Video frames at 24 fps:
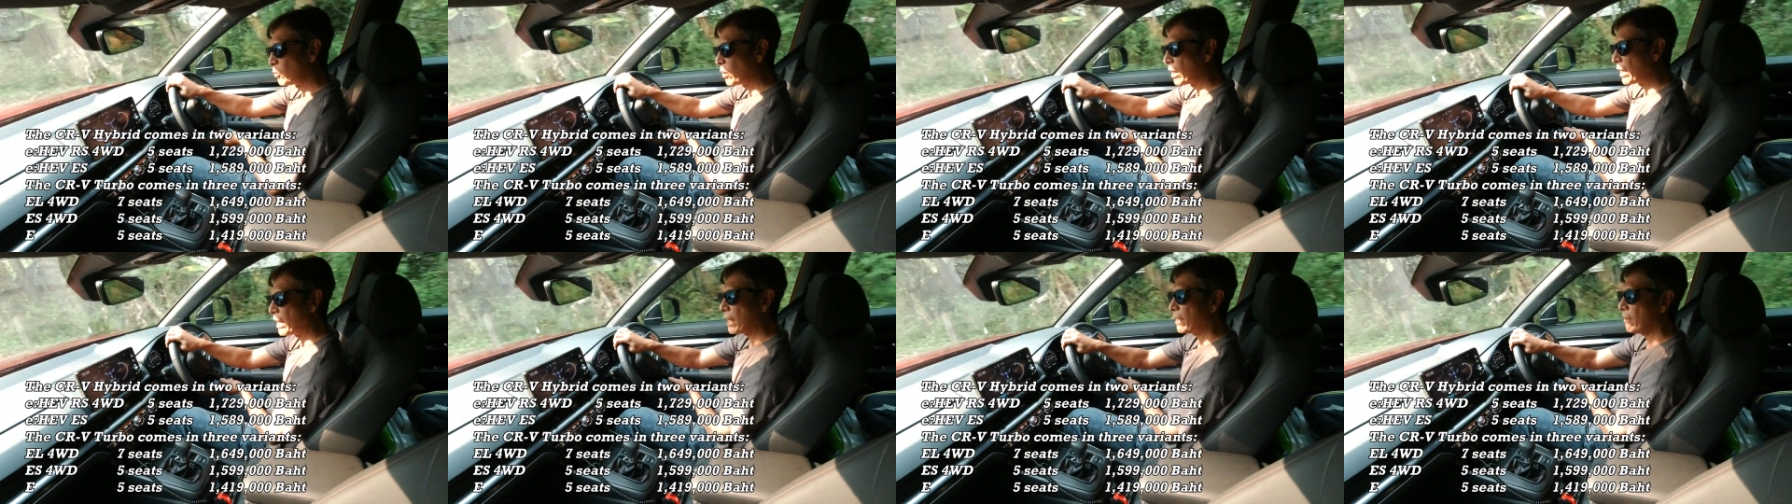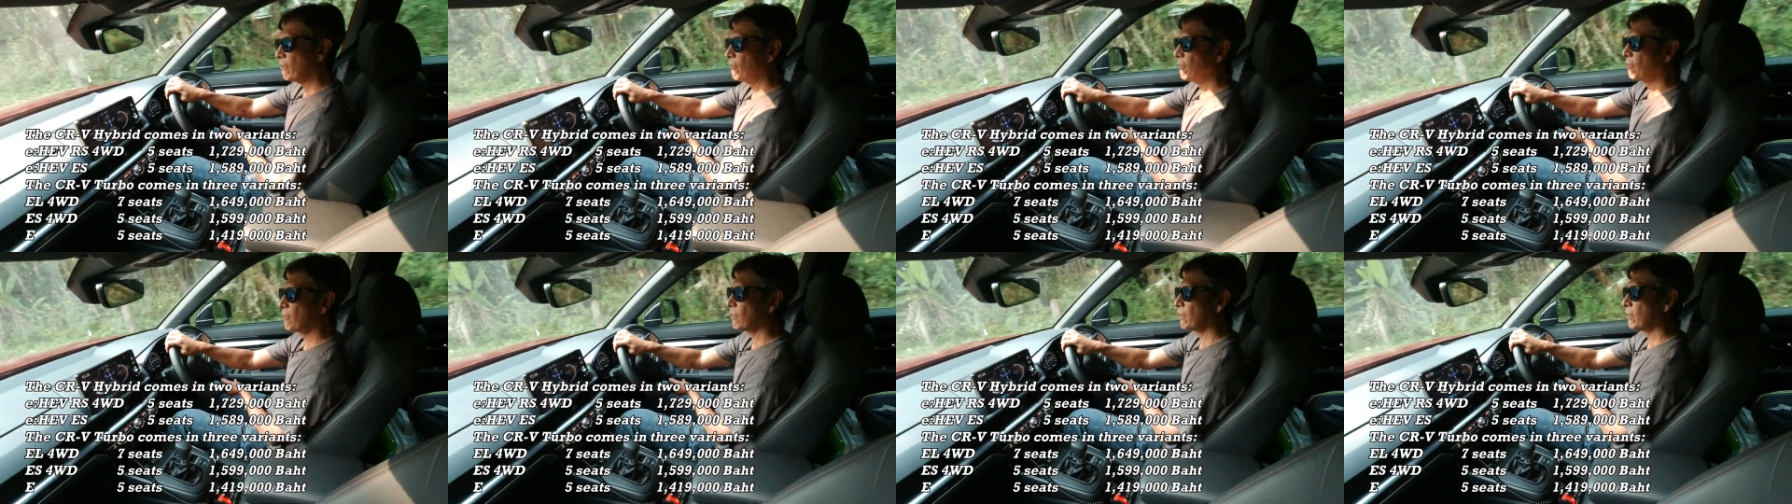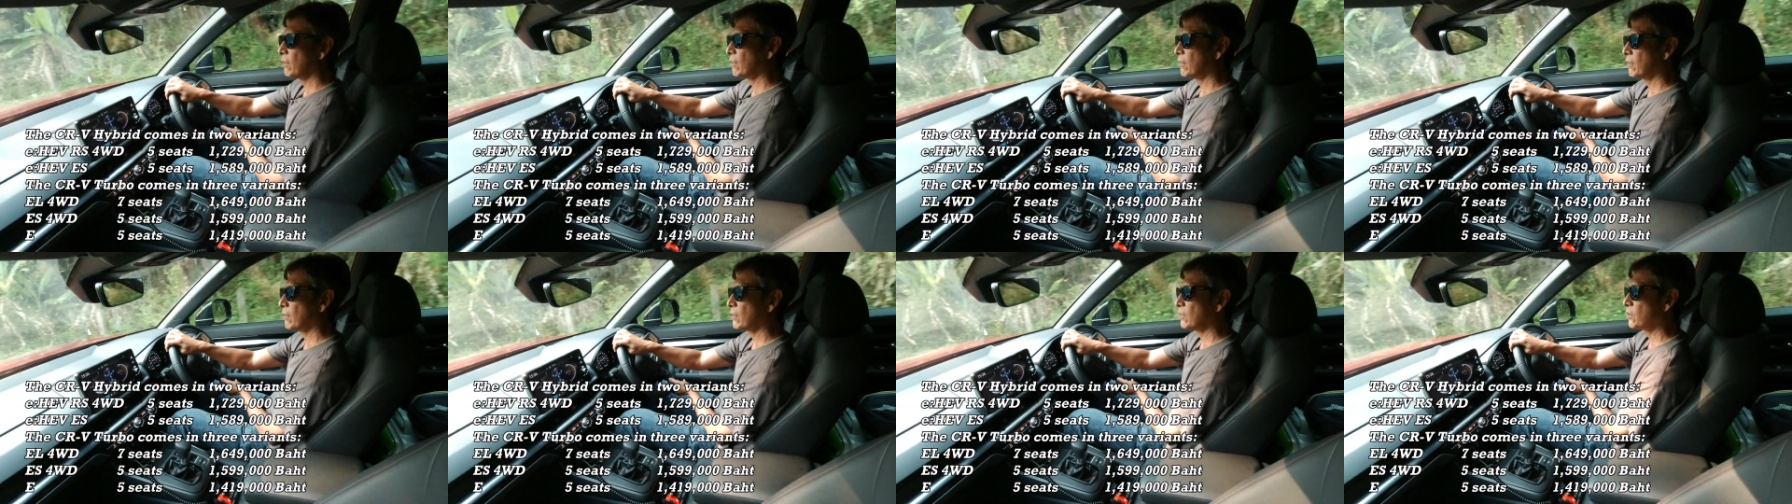drive
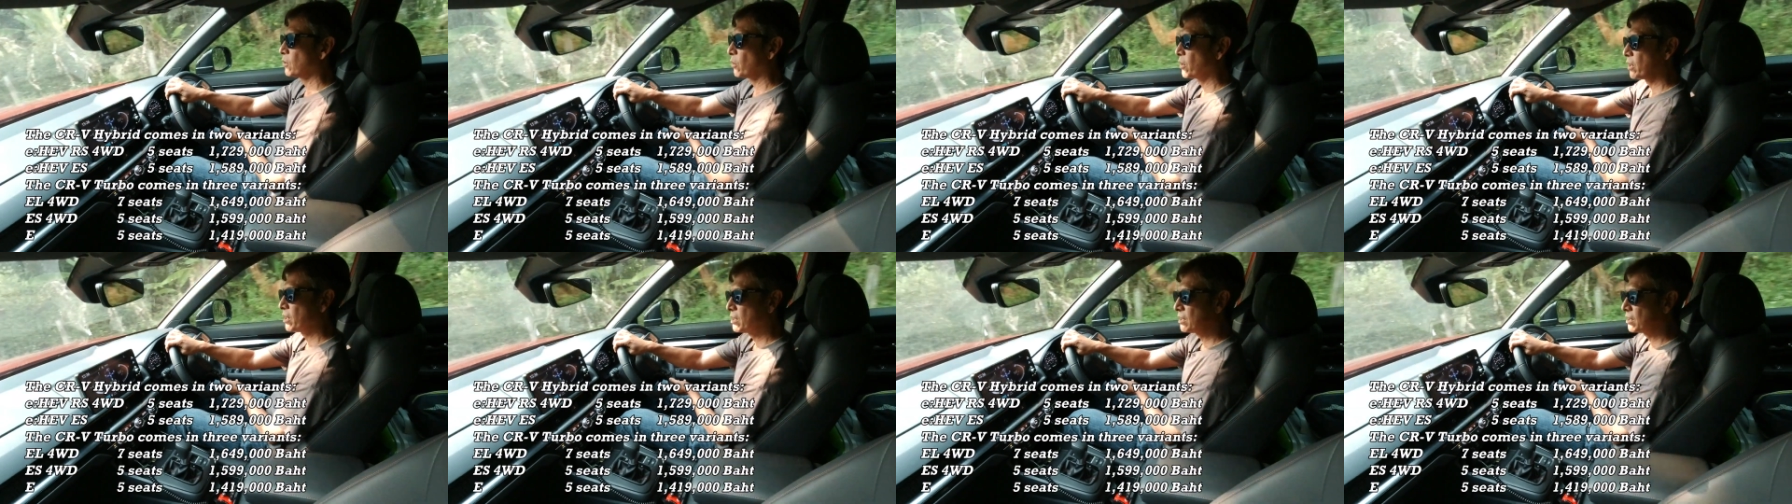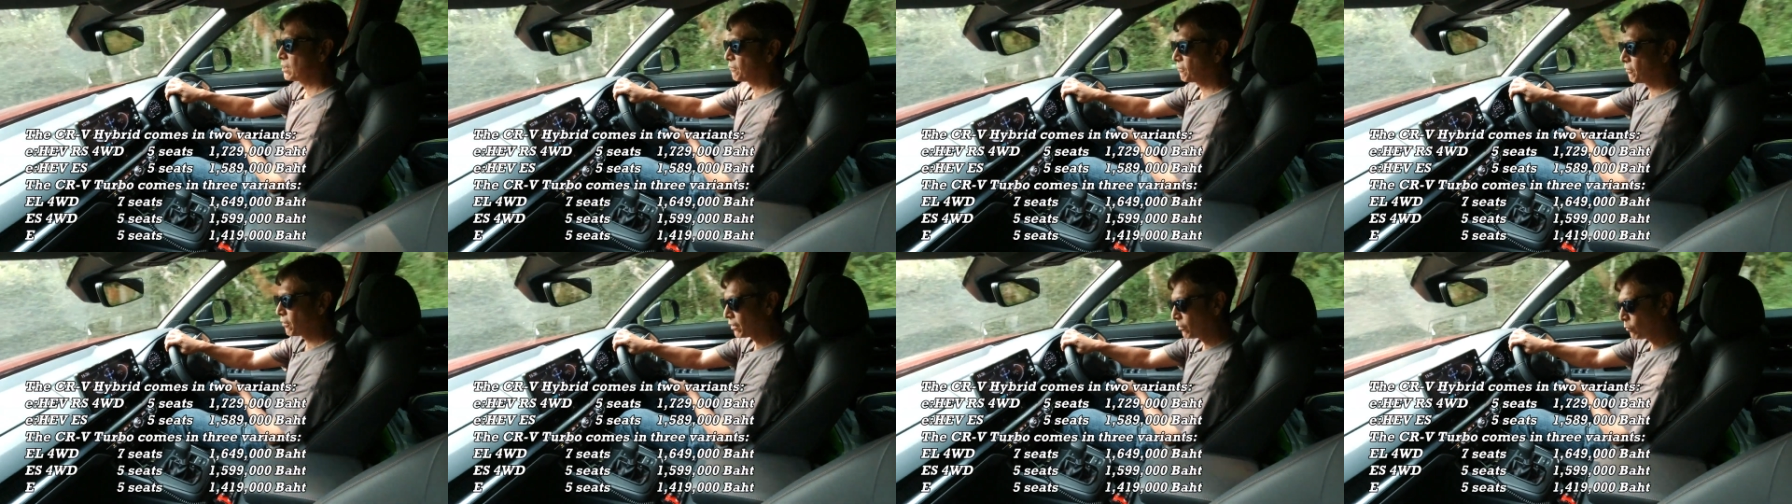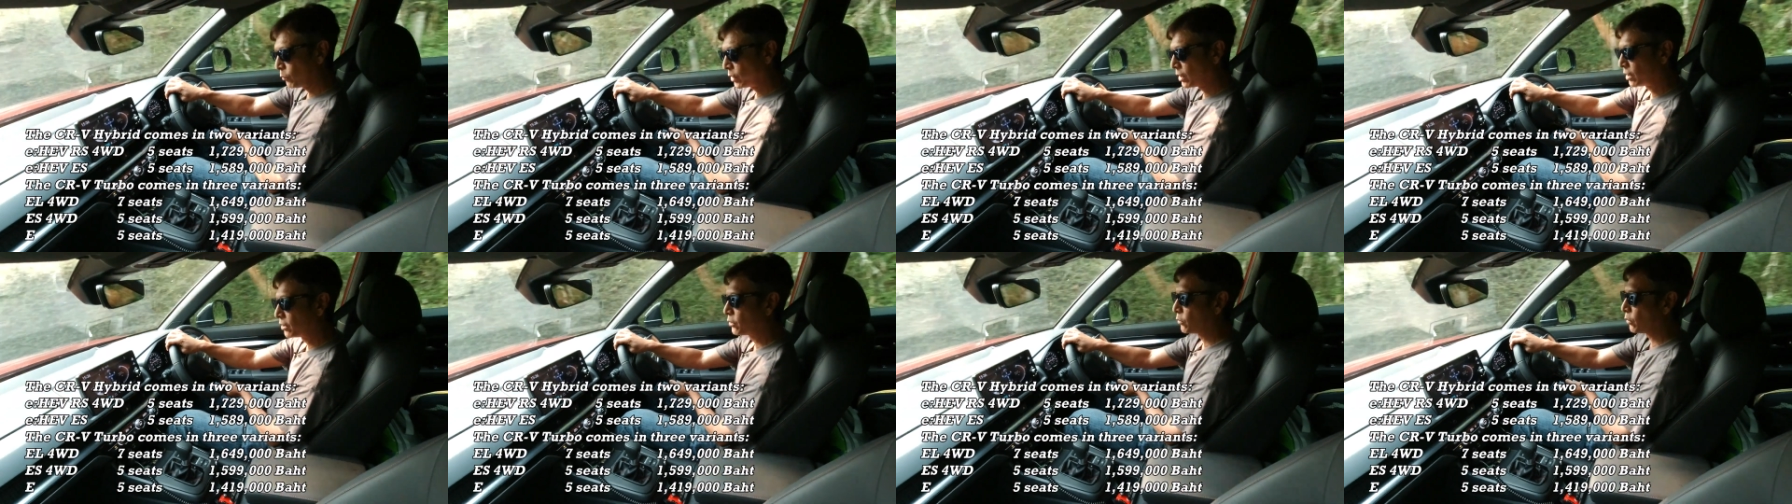choice,
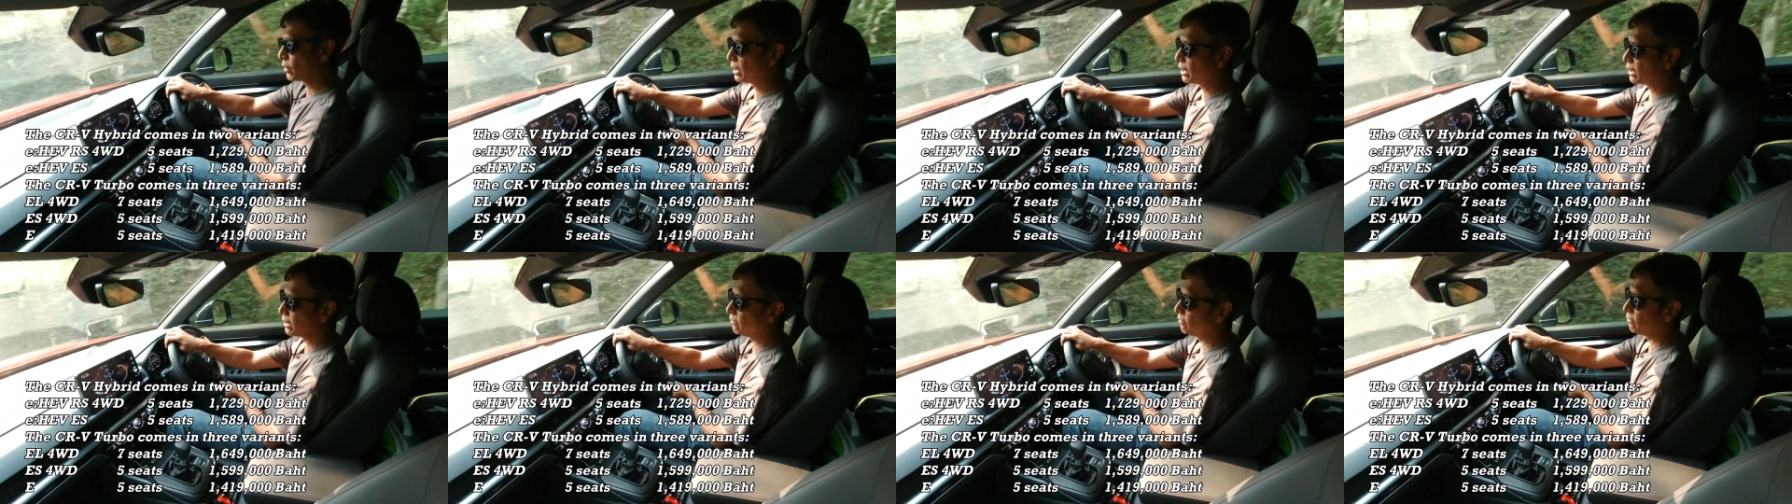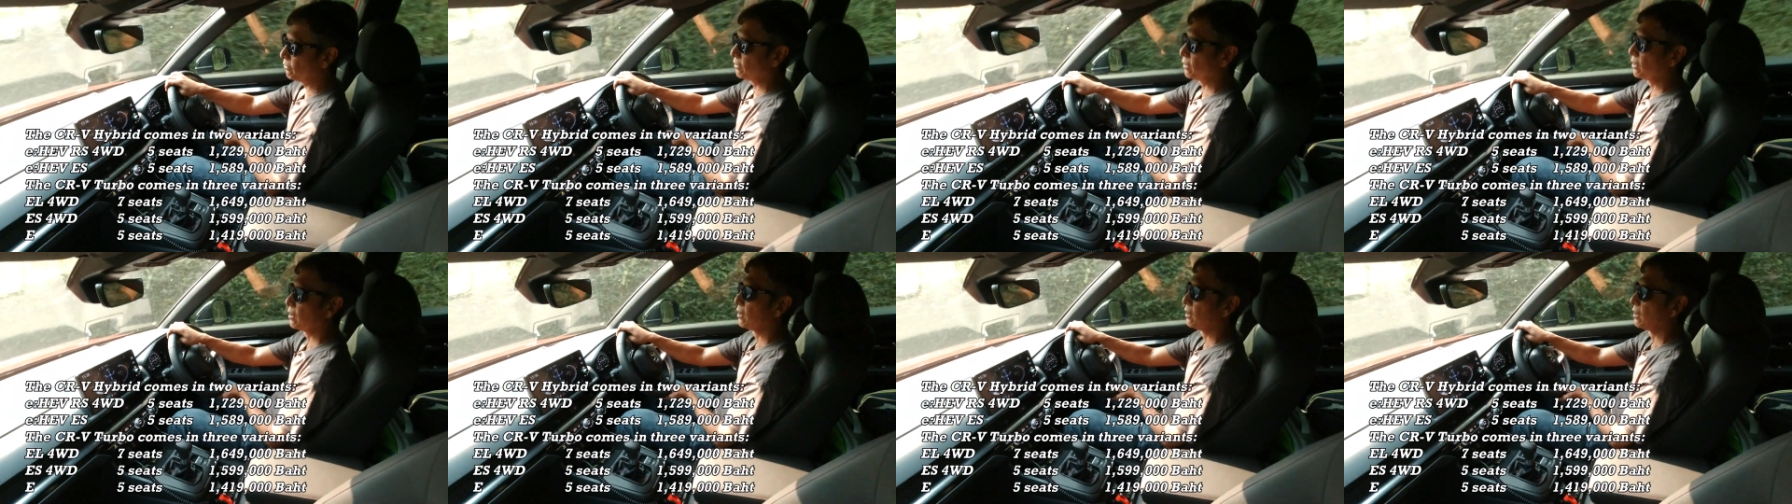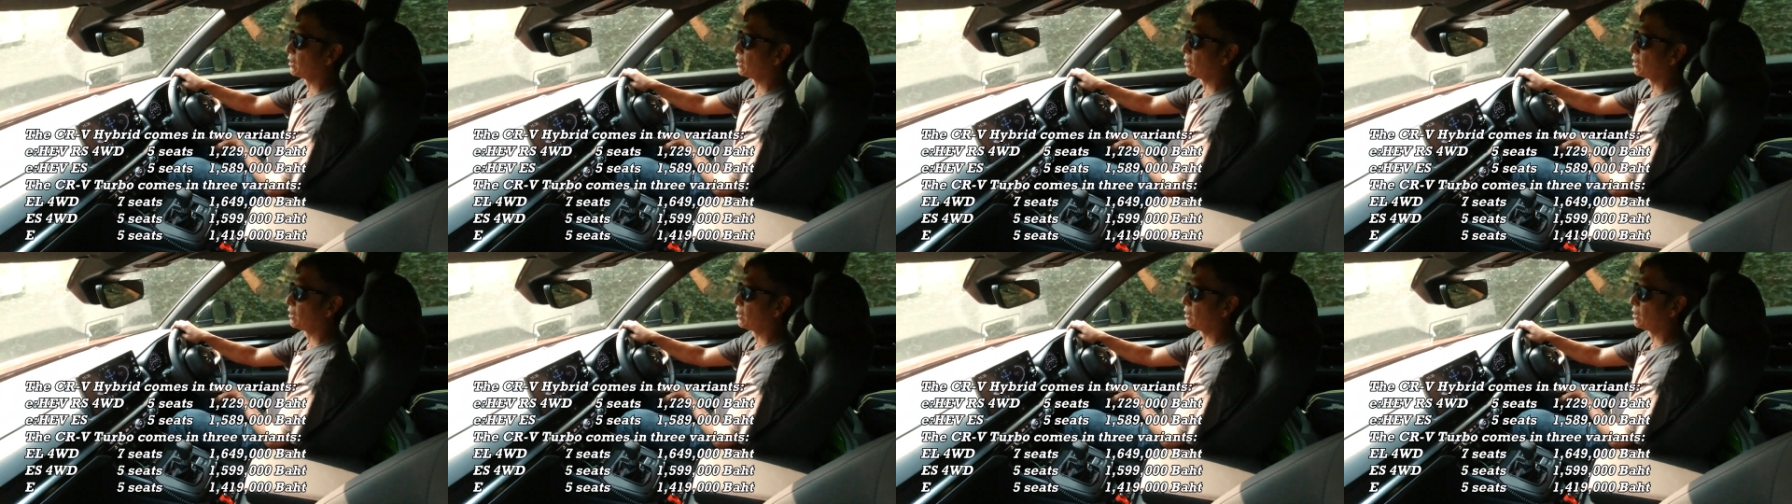front-wheel drive,